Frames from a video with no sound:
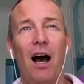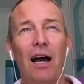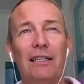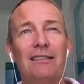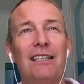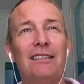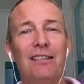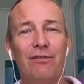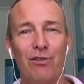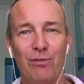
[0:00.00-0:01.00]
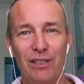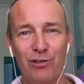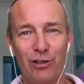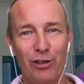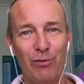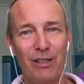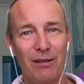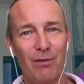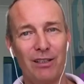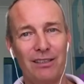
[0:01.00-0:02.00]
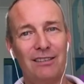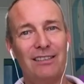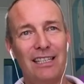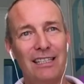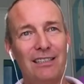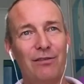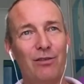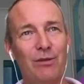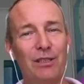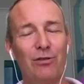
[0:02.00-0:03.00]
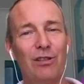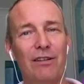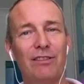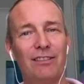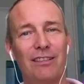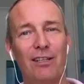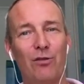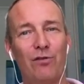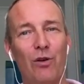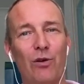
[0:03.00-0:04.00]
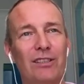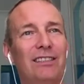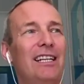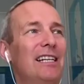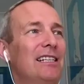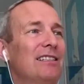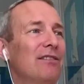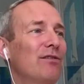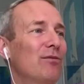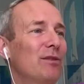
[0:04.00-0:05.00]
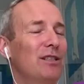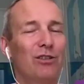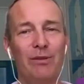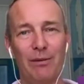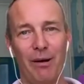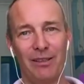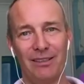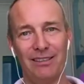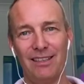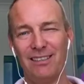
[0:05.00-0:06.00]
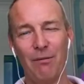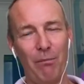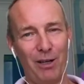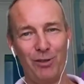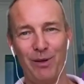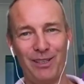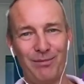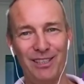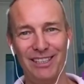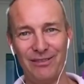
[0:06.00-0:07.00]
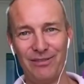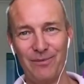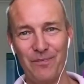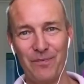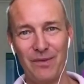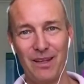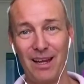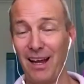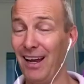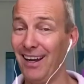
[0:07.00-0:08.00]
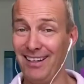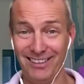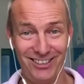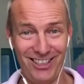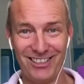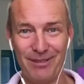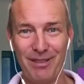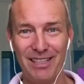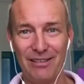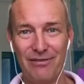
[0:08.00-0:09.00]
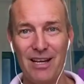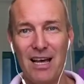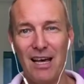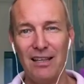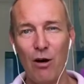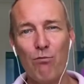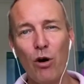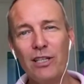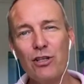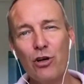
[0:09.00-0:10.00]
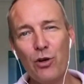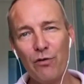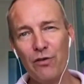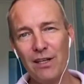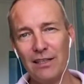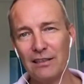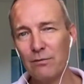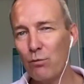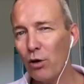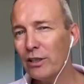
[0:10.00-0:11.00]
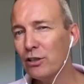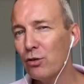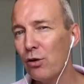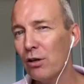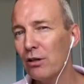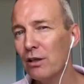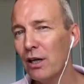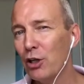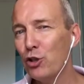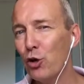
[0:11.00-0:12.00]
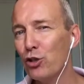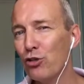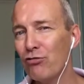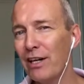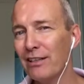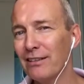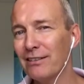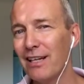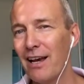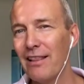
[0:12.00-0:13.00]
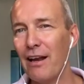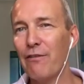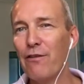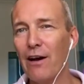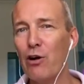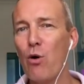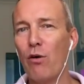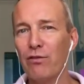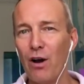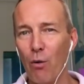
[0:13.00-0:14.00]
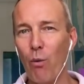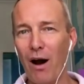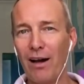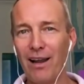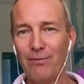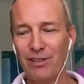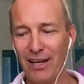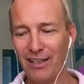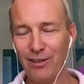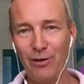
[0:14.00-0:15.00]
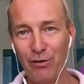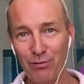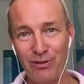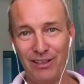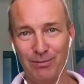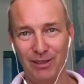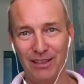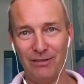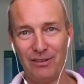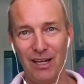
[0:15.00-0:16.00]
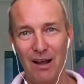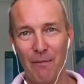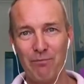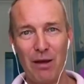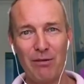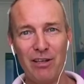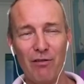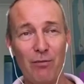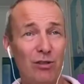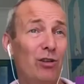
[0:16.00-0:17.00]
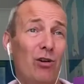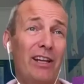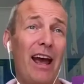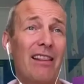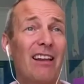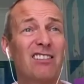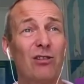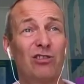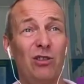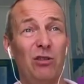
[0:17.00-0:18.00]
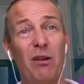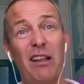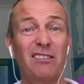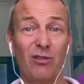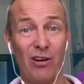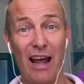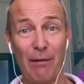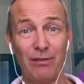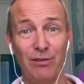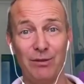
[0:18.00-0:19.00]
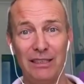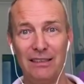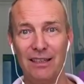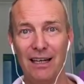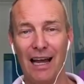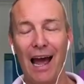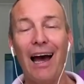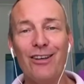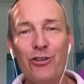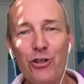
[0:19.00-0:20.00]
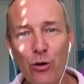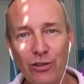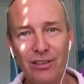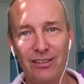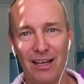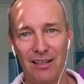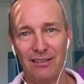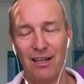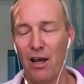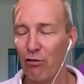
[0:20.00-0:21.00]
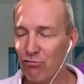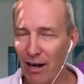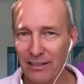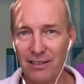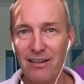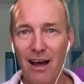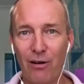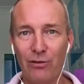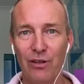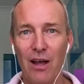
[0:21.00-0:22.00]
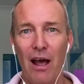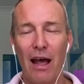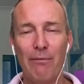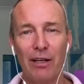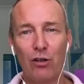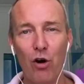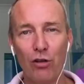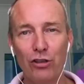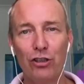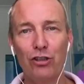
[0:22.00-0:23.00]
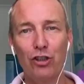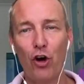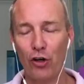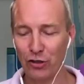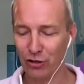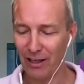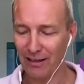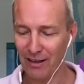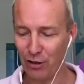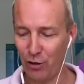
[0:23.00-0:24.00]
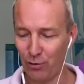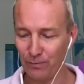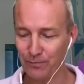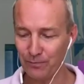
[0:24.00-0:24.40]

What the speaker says: it is easy for me to accumulate money. It is easy for me to live in a state of flow. It is easy for me to be abundant. It's a much better belief. It's just a belief. Now monitor your feelings. Monitor your triggers that fire off while I'm taking you through these beliefs. Maybe some of them you go, yeah, that sounds good. Well, that's not going to happen for me. Notice that. Write it down and make a conscious choice to let that go.